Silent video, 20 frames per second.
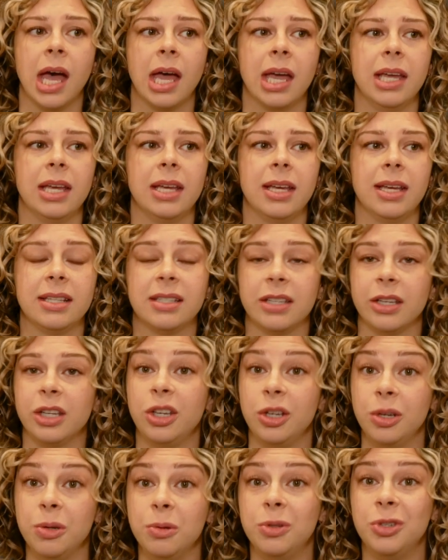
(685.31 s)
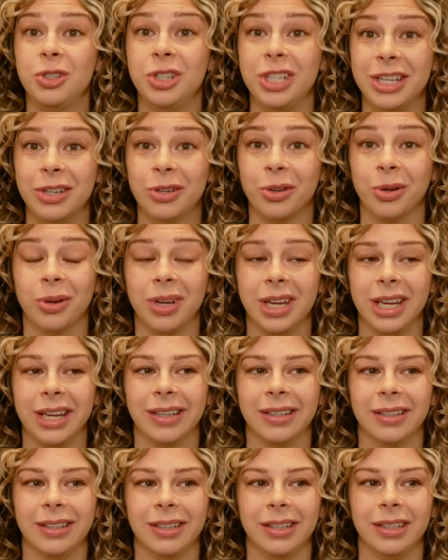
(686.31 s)
It's a huge deal.
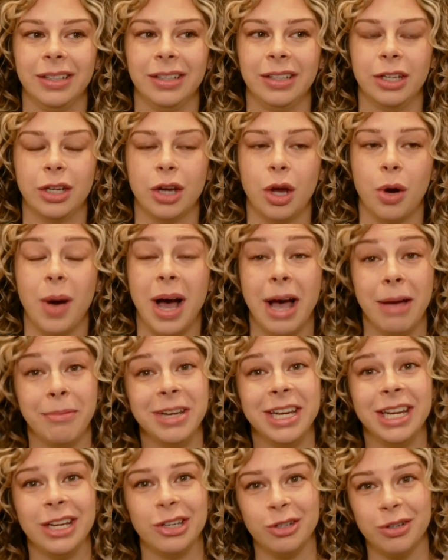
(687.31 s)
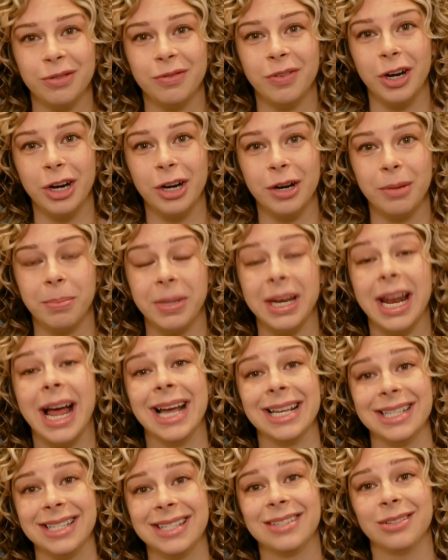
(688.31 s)
And, I'm an introvert, but
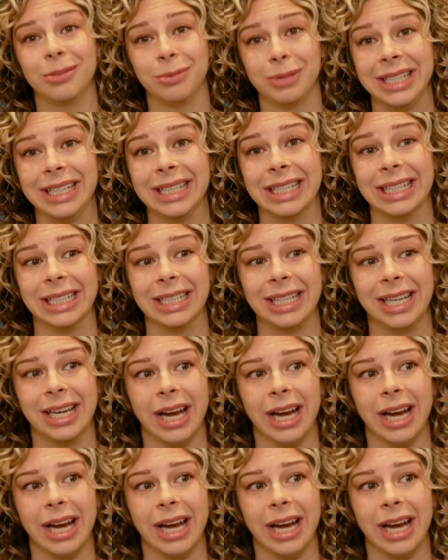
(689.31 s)
I still need it.